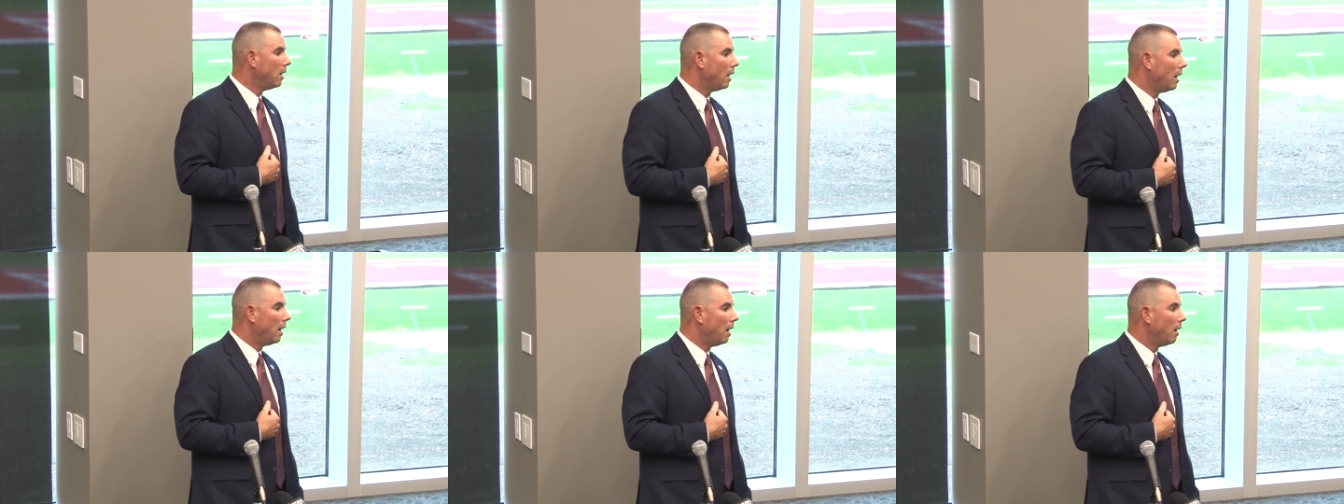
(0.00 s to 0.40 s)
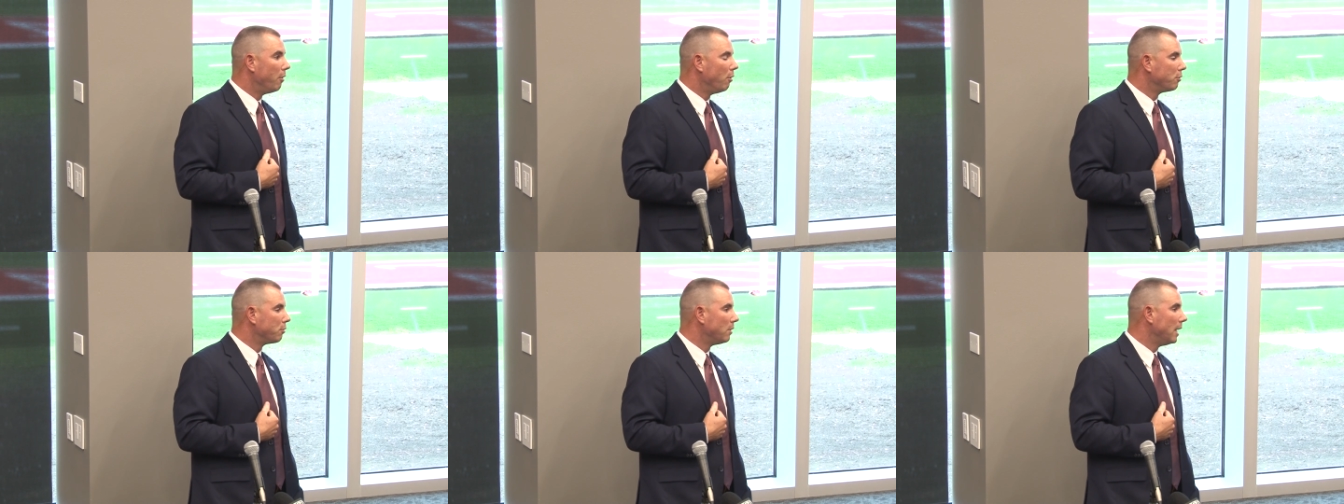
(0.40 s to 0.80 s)
Uh,
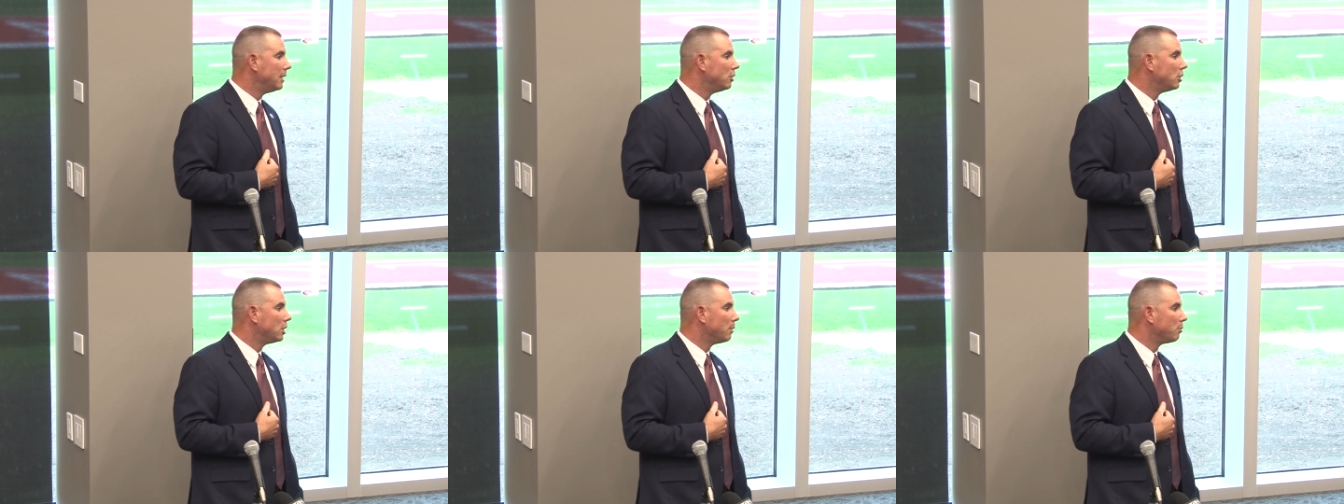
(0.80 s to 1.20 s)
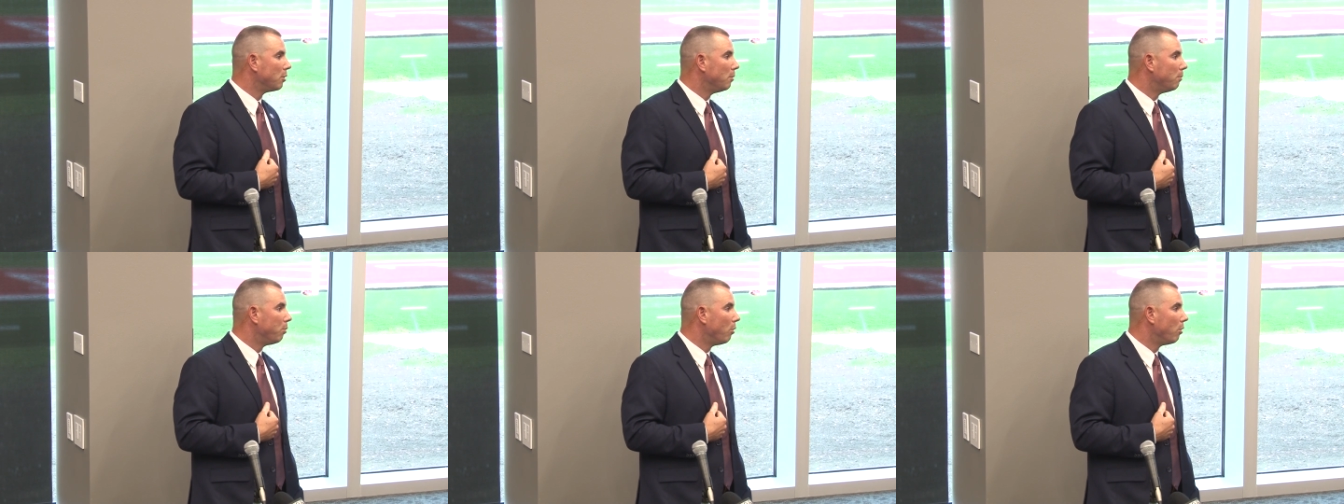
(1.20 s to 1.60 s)
those relationships
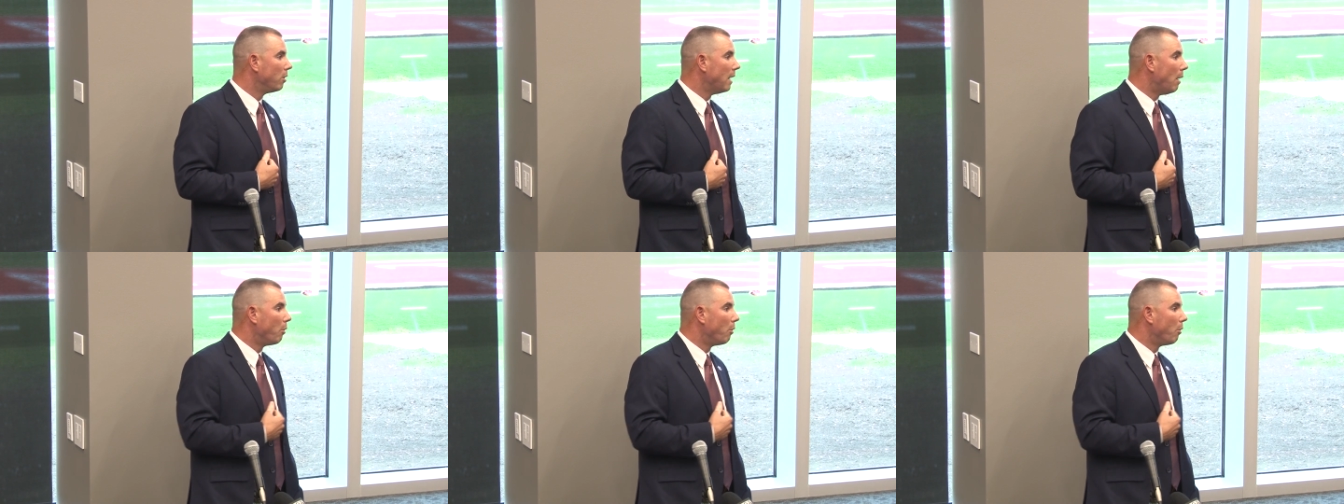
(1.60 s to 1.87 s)
are important.